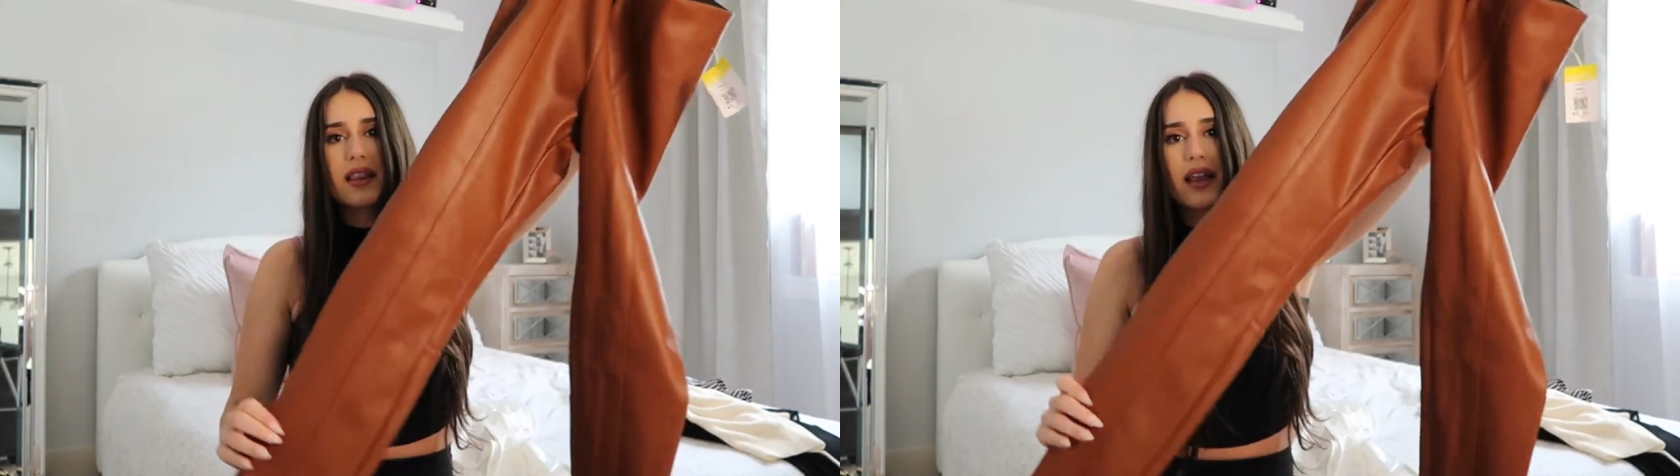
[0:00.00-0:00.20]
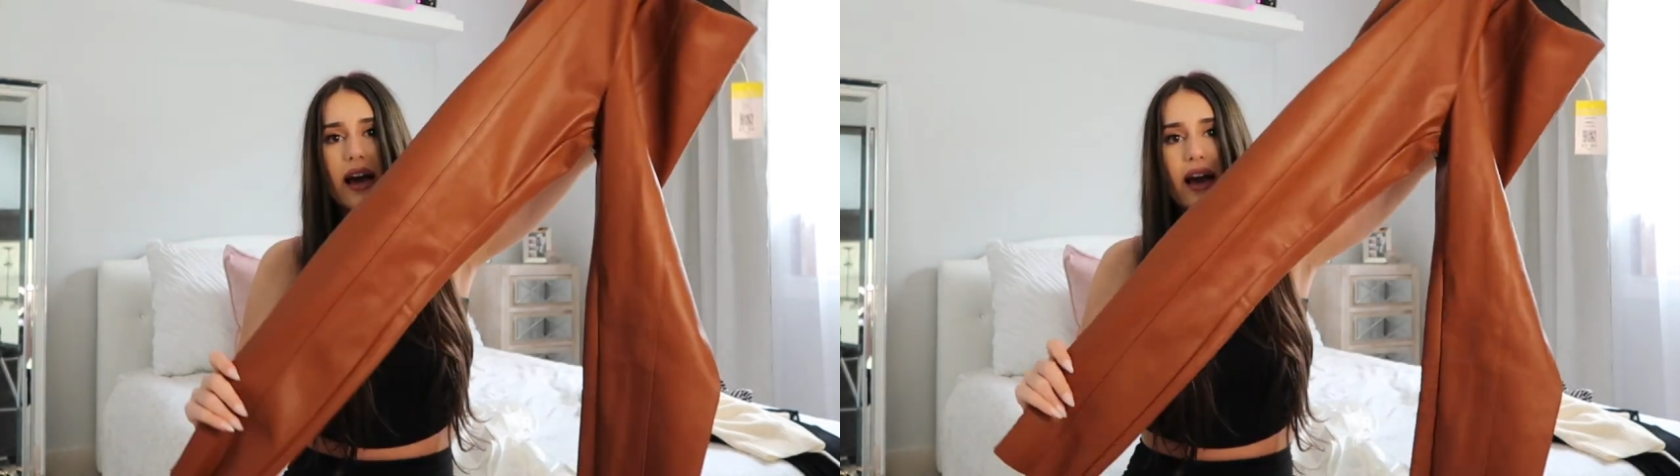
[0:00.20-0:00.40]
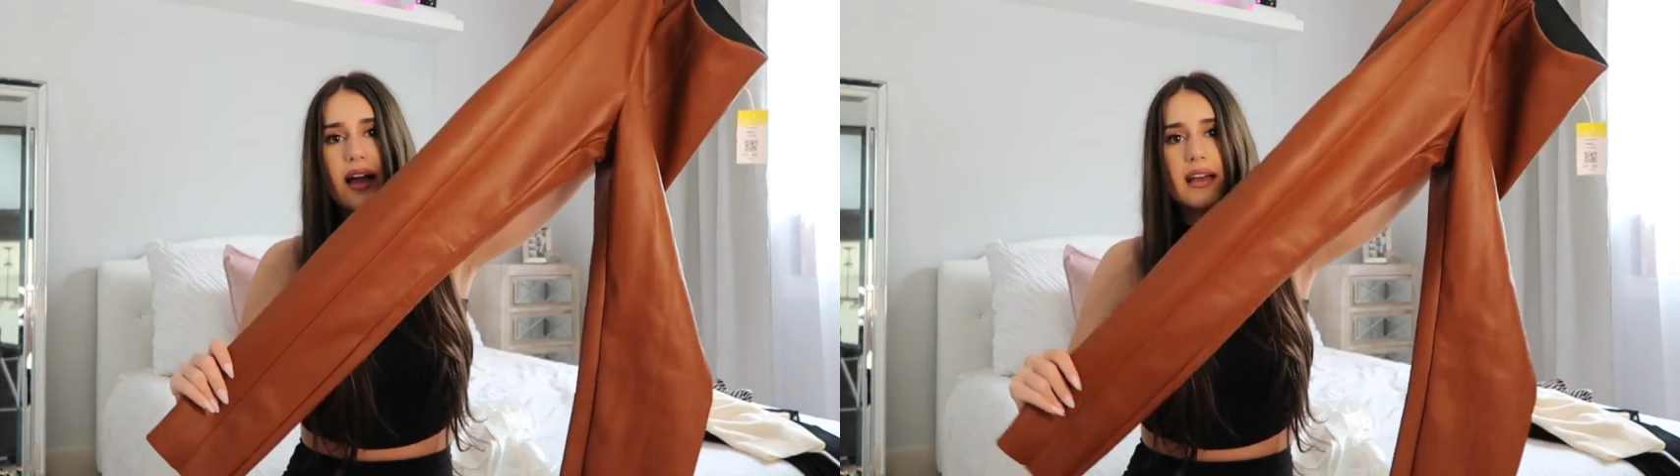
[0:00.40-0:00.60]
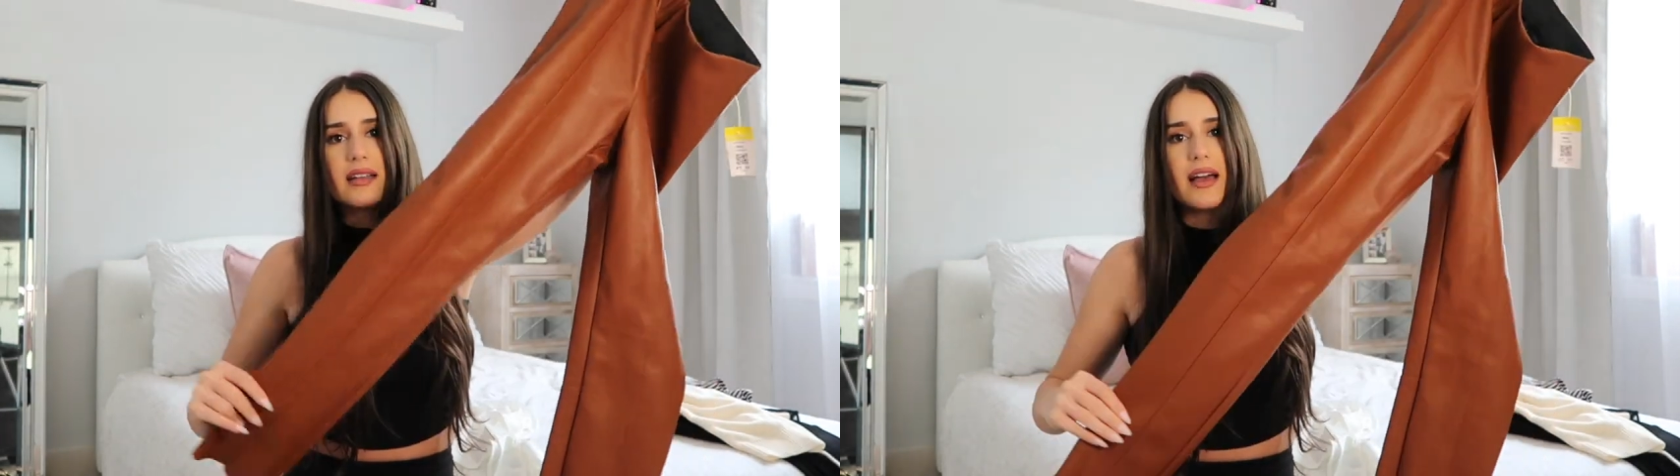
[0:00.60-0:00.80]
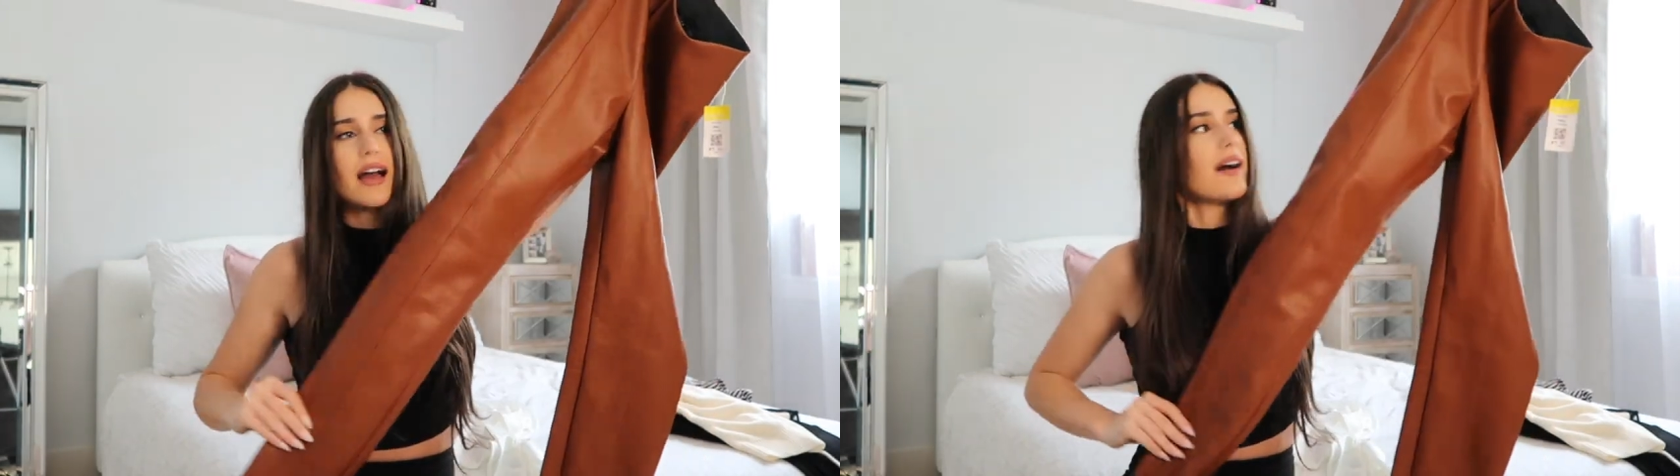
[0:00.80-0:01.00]

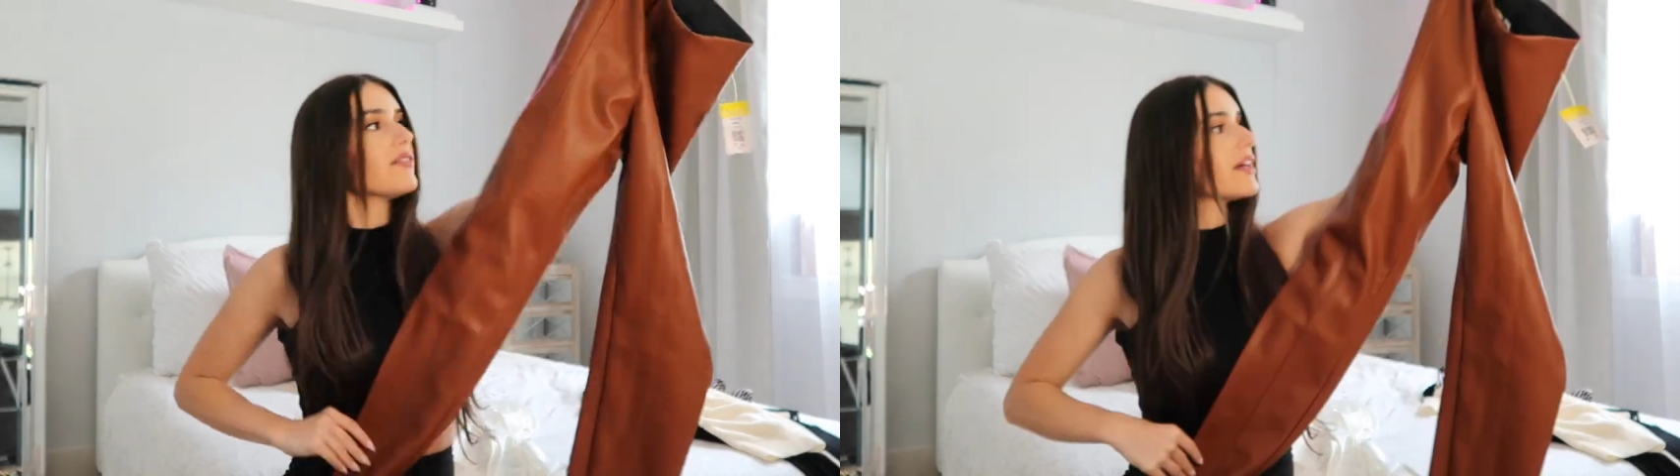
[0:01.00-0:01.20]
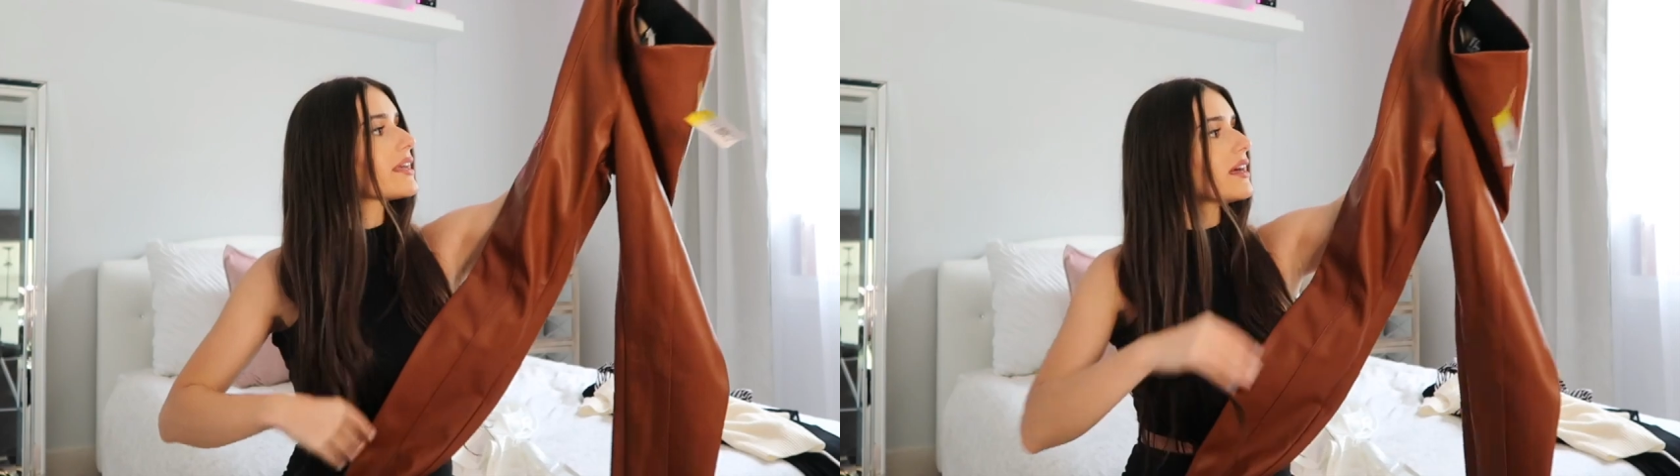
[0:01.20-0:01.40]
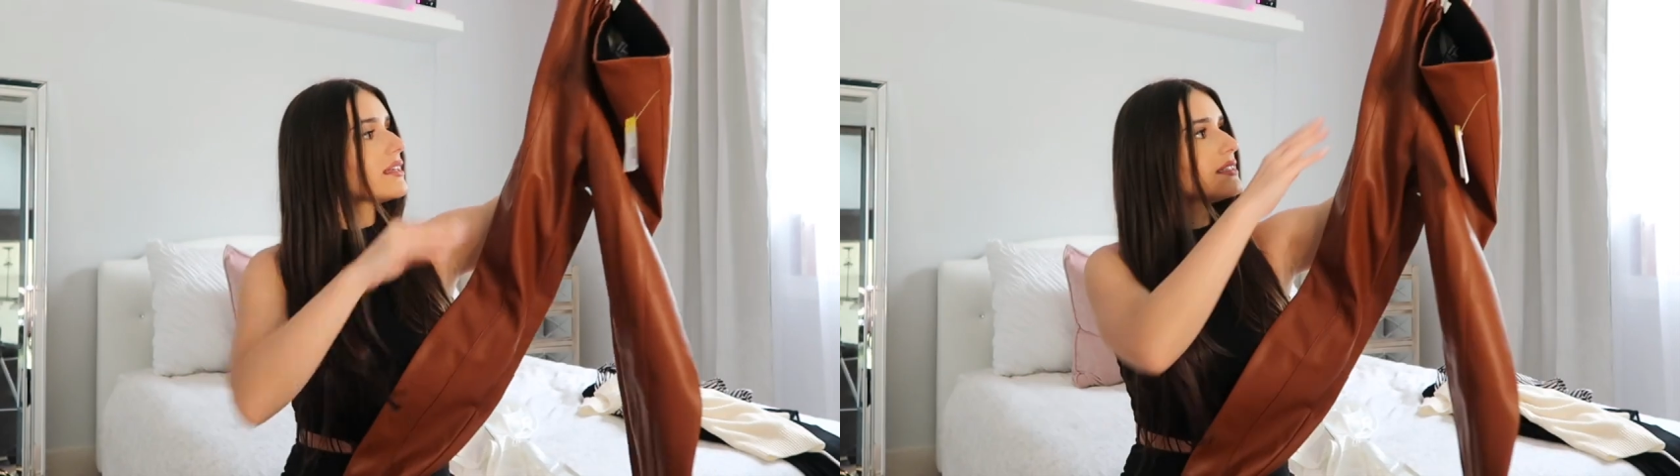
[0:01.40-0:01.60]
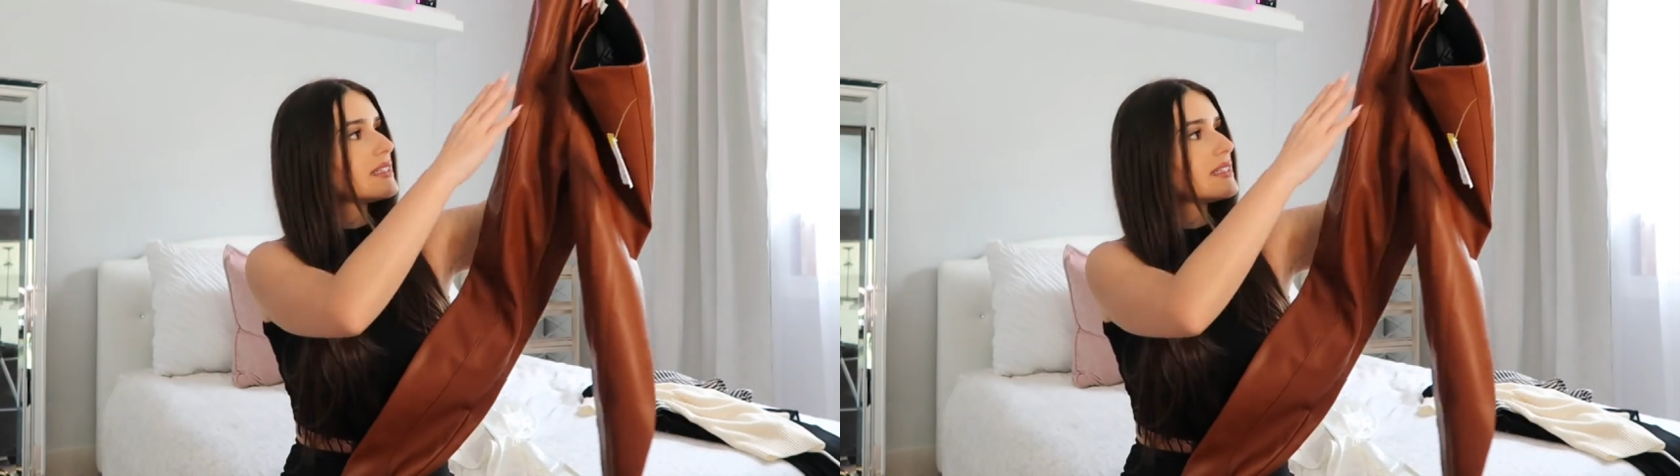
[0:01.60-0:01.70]
that have like a